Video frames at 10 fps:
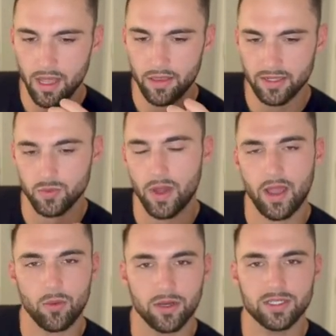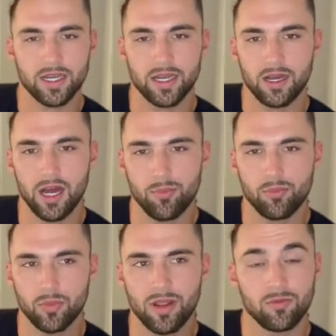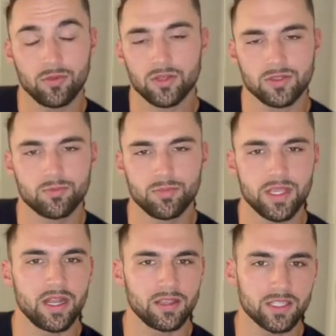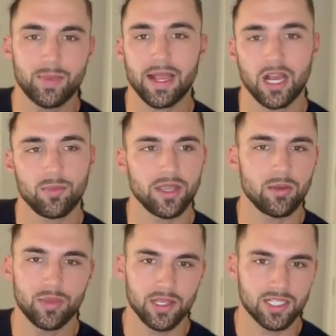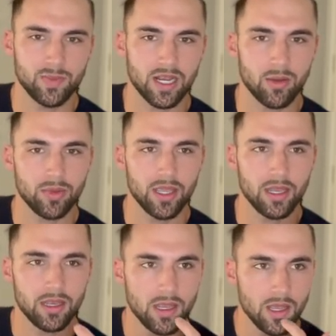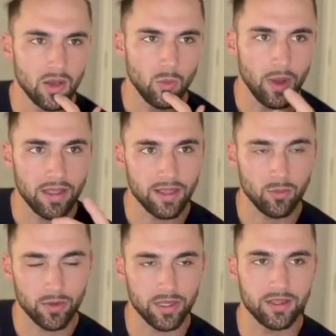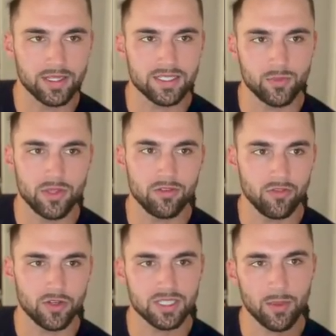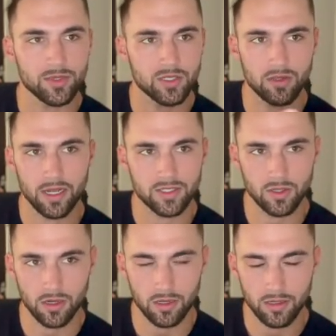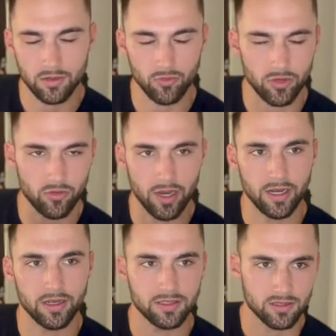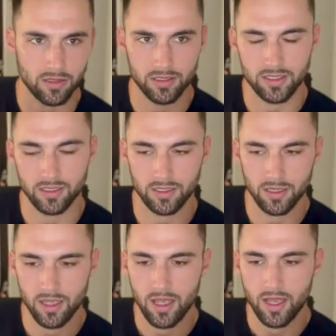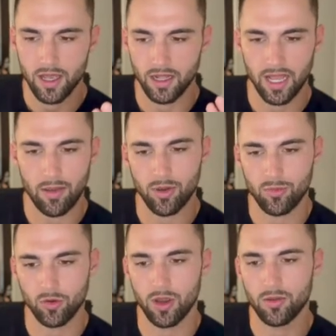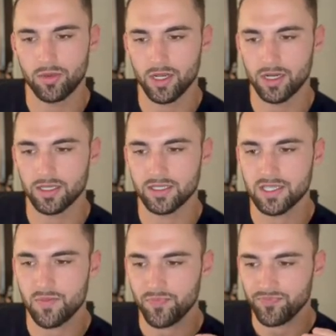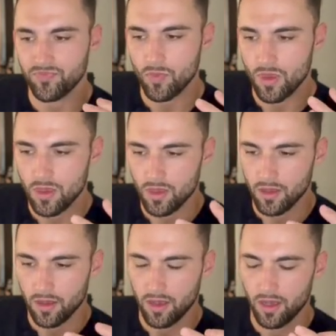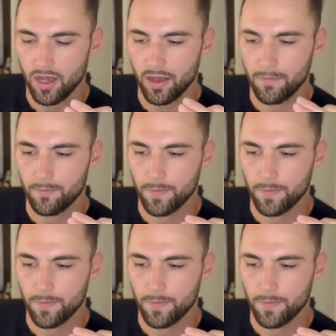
that's why I wanted to kind of hop when I, you know, be getting this back up again, picking this back up again. Why I wanted this to be the first episode that I started and recreated and started to elaborate more on, because I